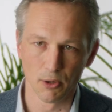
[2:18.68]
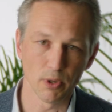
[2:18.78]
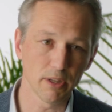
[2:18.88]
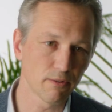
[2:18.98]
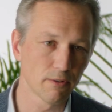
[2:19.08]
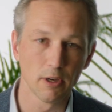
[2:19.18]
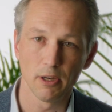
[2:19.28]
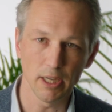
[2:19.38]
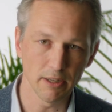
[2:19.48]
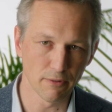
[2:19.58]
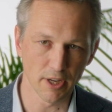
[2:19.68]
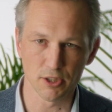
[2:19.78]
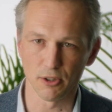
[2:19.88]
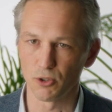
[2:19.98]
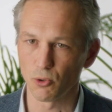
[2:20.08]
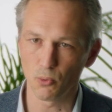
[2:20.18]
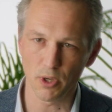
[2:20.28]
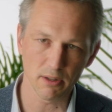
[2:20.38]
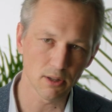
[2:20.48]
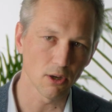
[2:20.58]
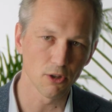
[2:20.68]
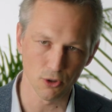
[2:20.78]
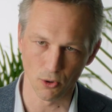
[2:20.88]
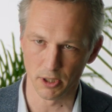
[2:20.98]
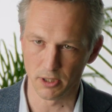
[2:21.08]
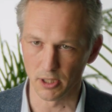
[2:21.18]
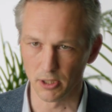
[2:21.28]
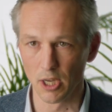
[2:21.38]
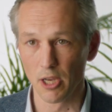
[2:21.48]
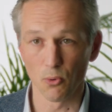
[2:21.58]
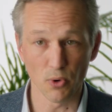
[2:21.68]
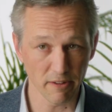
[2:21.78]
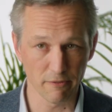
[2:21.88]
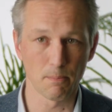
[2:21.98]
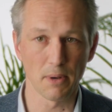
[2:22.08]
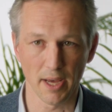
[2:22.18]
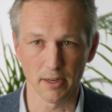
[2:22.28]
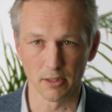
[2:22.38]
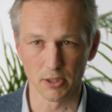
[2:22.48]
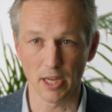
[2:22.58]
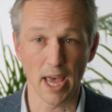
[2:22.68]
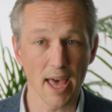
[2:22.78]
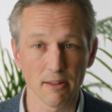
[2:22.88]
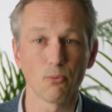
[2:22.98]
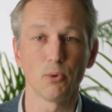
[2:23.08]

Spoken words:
with investors, with authorities, with planners, and